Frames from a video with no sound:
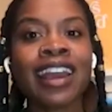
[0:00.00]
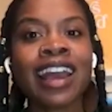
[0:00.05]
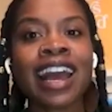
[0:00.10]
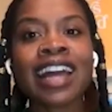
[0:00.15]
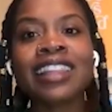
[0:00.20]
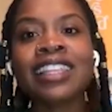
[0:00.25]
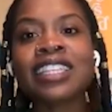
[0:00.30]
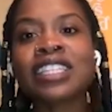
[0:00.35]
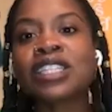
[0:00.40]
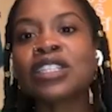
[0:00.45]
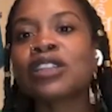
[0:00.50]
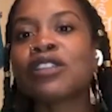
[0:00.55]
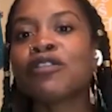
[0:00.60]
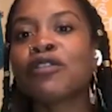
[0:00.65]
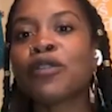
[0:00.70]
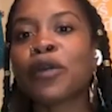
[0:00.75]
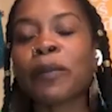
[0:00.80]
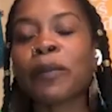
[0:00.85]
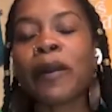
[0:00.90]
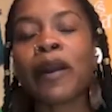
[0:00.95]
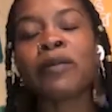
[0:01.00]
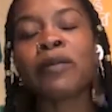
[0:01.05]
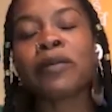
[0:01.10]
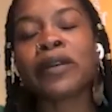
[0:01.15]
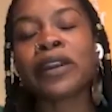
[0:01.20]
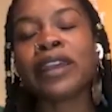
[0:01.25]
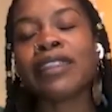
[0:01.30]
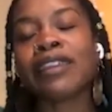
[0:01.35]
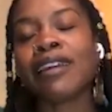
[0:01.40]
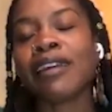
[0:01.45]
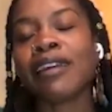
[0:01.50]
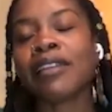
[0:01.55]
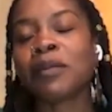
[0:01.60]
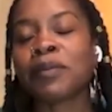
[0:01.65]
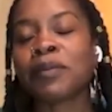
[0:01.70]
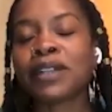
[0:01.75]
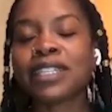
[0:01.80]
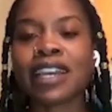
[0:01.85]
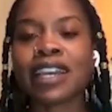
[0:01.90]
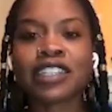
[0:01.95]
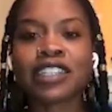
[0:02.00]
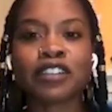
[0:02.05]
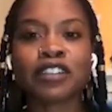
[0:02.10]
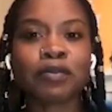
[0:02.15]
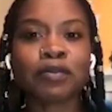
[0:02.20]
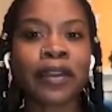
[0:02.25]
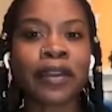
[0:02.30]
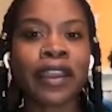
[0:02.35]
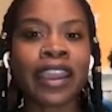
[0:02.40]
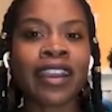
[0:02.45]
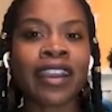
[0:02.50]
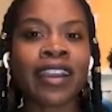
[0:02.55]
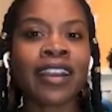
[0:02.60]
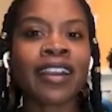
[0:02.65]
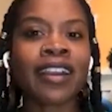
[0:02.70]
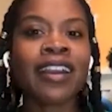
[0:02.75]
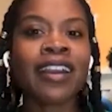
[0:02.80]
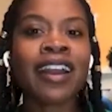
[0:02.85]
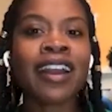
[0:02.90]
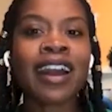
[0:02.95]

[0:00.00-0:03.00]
I listen to the 4-part breathing and the protective prayer